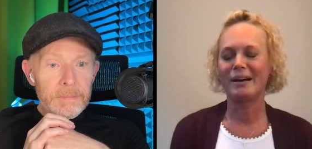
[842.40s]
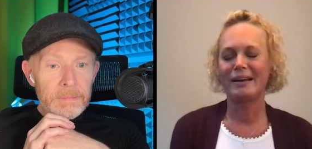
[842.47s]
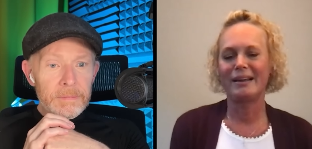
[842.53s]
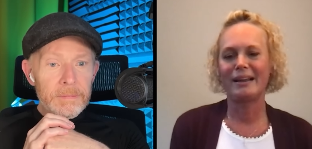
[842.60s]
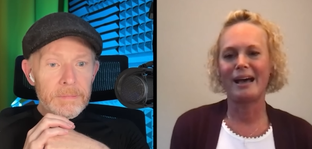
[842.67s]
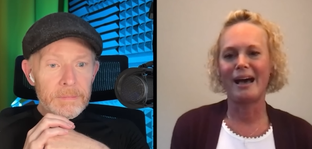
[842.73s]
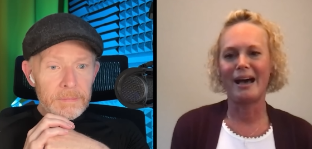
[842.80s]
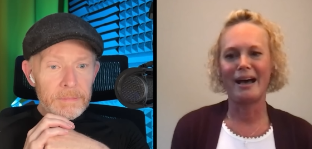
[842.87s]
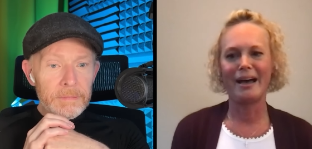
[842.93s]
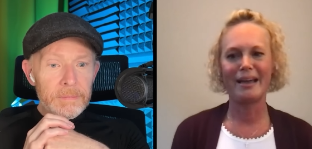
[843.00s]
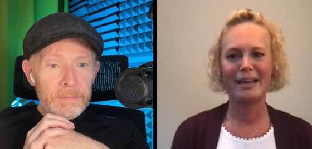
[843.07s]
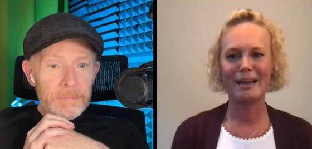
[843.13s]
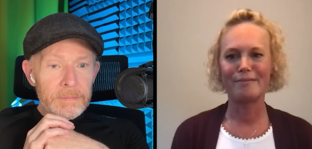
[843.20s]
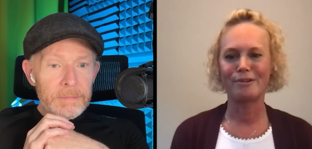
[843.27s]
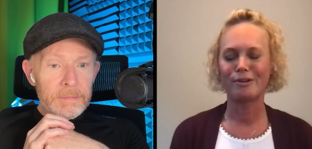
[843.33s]
Speaker 1: but
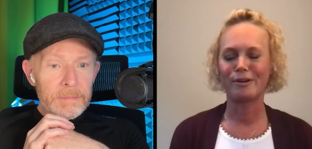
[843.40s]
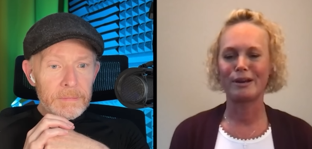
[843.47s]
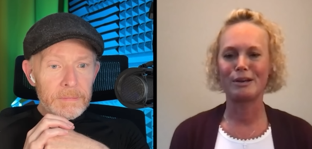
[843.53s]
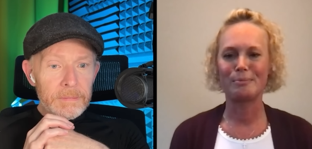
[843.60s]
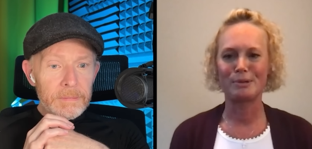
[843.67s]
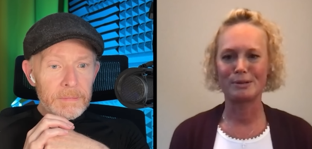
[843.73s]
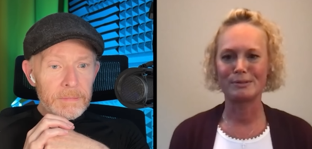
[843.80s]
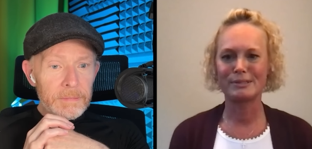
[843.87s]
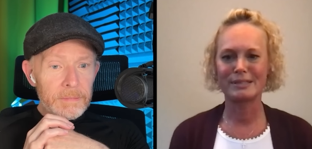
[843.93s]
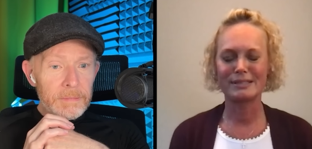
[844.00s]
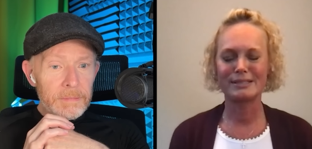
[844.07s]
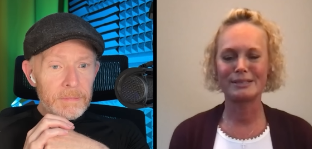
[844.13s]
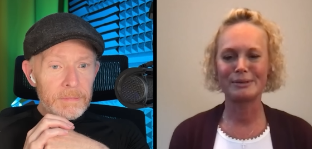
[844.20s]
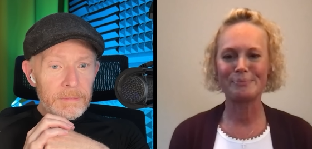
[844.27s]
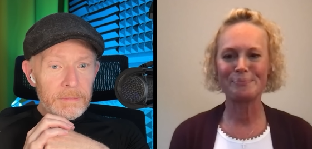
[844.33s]
I have a great immune
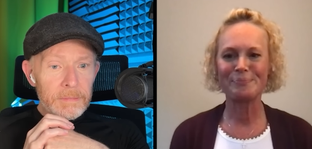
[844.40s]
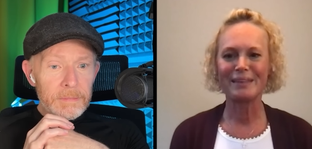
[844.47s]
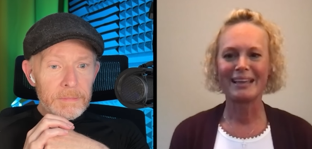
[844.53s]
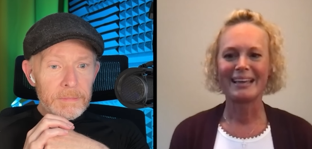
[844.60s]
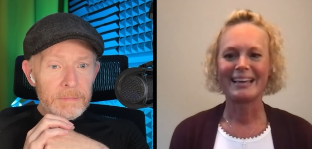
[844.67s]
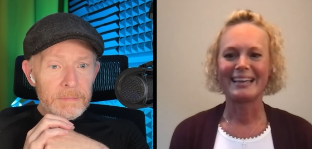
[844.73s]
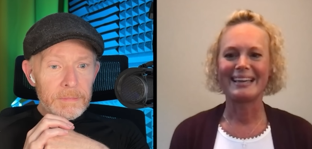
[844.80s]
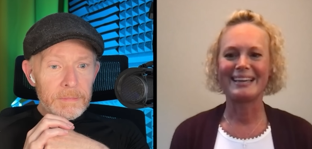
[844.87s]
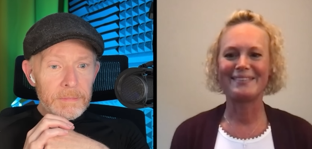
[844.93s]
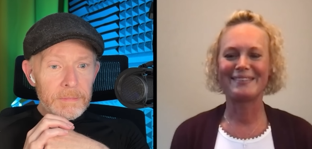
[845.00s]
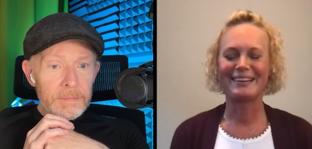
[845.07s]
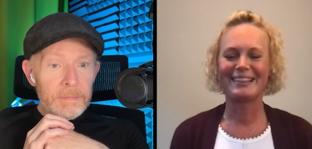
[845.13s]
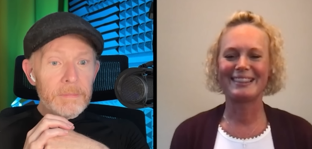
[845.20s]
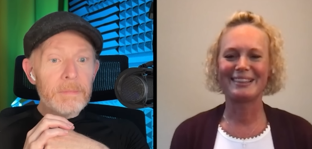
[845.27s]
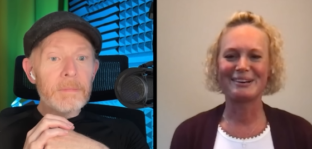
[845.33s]
system,
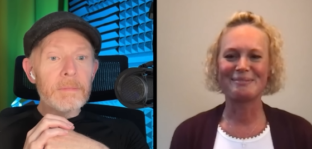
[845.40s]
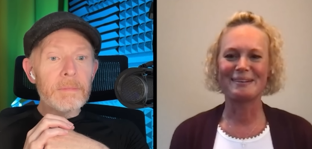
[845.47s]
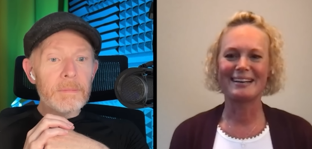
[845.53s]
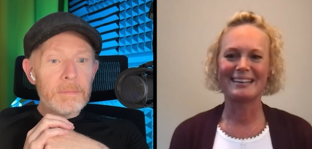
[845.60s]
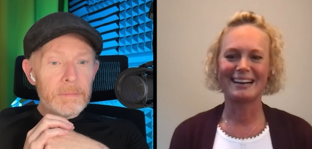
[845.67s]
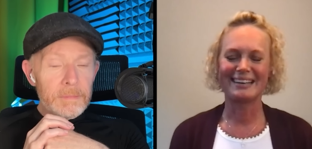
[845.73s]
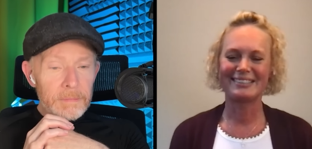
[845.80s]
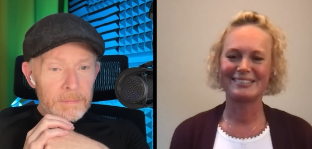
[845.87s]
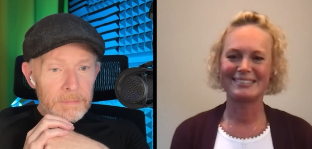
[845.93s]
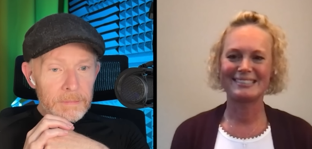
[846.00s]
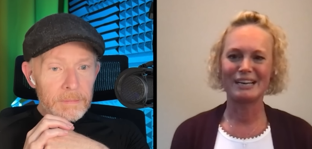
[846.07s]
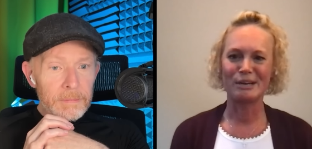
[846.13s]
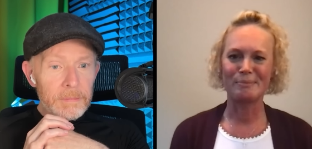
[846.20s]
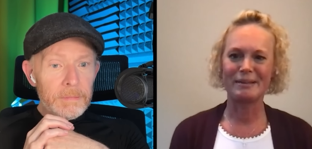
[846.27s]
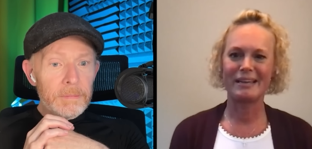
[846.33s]
even though my doctors
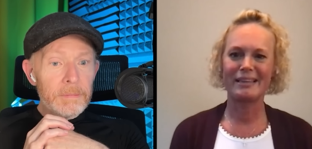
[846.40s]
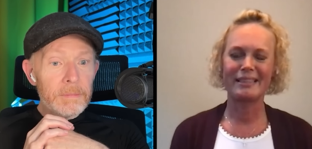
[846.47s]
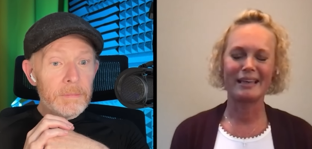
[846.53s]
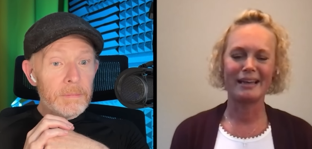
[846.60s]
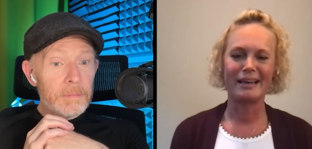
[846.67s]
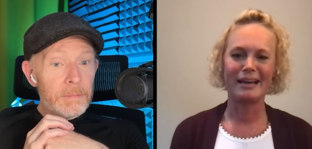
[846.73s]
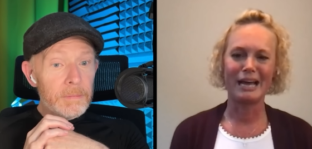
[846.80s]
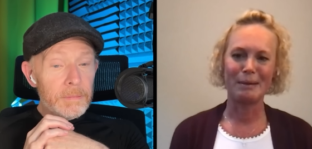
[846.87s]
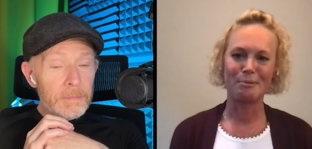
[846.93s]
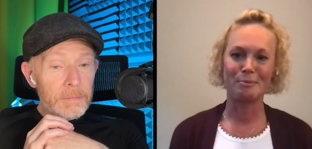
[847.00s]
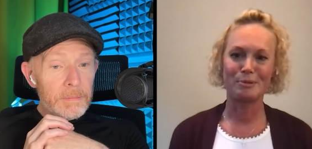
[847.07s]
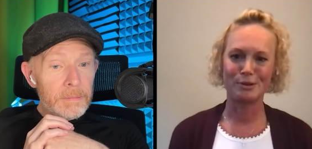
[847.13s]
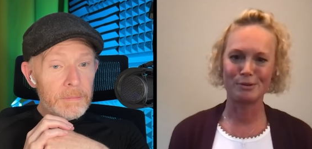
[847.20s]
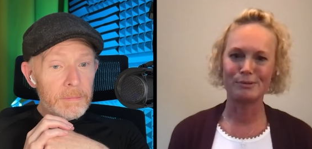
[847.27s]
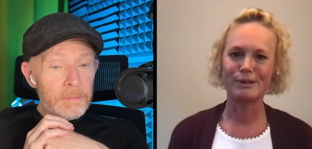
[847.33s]
tell me that I'm
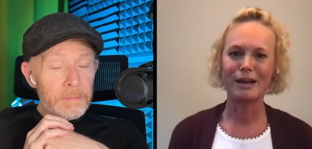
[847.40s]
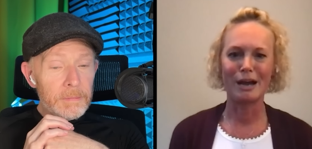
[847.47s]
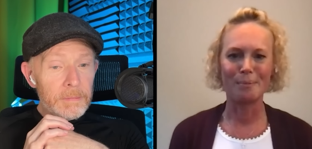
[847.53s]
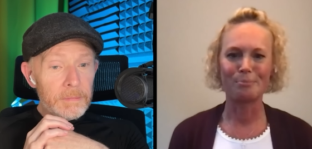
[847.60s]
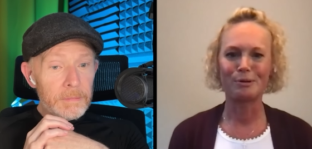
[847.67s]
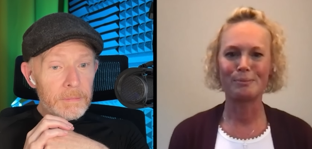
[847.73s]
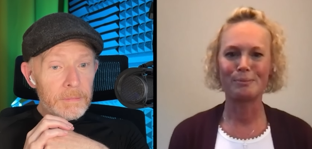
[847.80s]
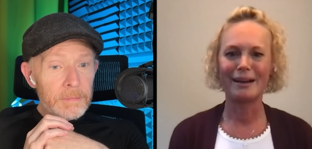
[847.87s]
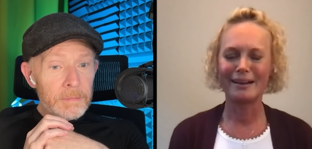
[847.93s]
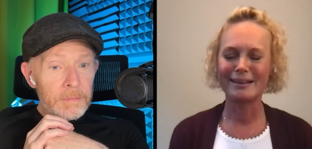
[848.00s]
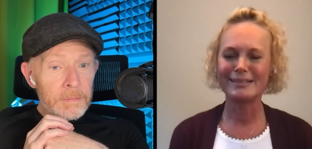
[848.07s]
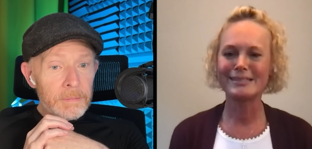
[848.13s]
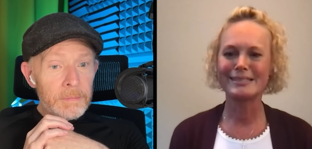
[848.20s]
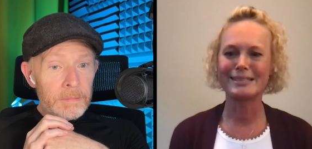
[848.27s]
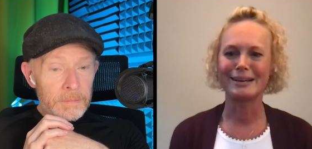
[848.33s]
immune
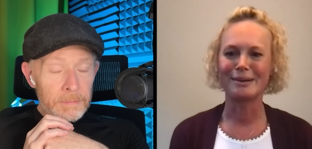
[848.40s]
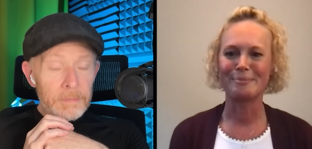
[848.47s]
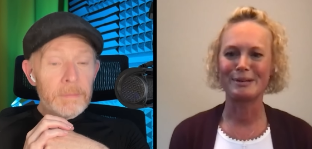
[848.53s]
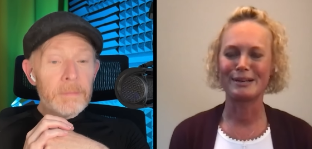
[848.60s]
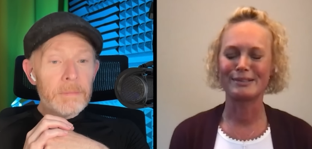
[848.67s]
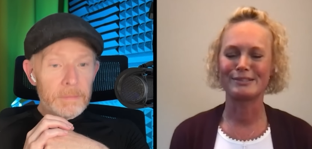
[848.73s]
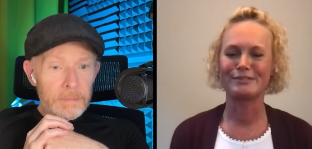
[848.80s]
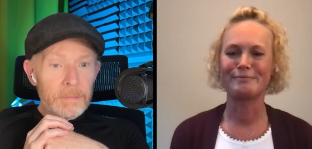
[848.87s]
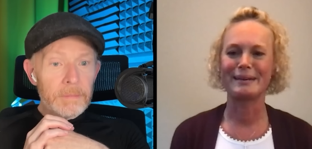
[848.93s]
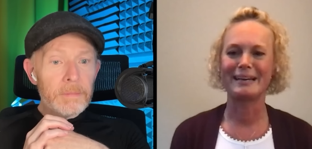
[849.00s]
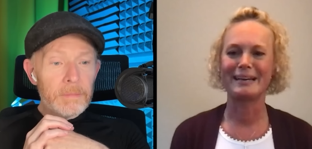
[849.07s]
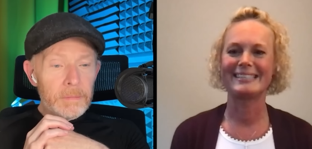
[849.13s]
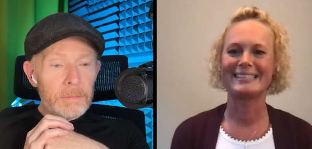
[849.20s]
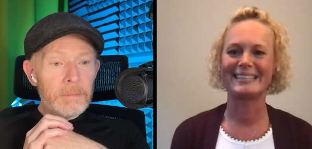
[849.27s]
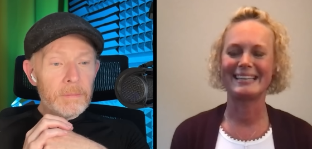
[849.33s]
compromised uh, because of
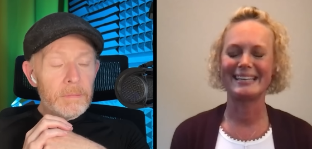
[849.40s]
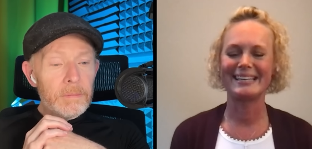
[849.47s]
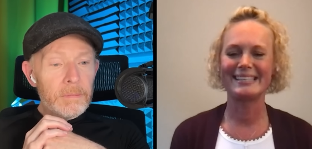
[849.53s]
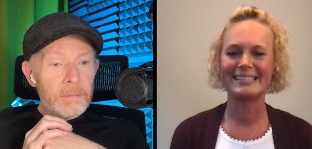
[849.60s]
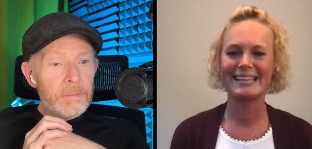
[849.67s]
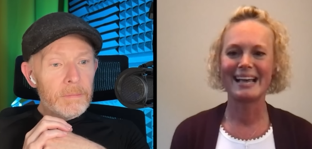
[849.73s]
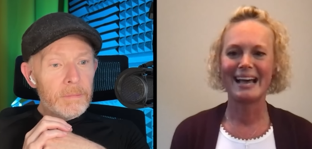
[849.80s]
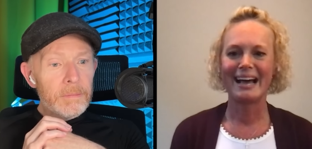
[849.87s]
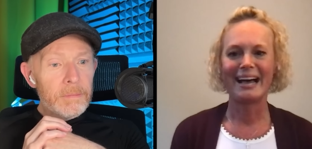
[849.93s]
my disease,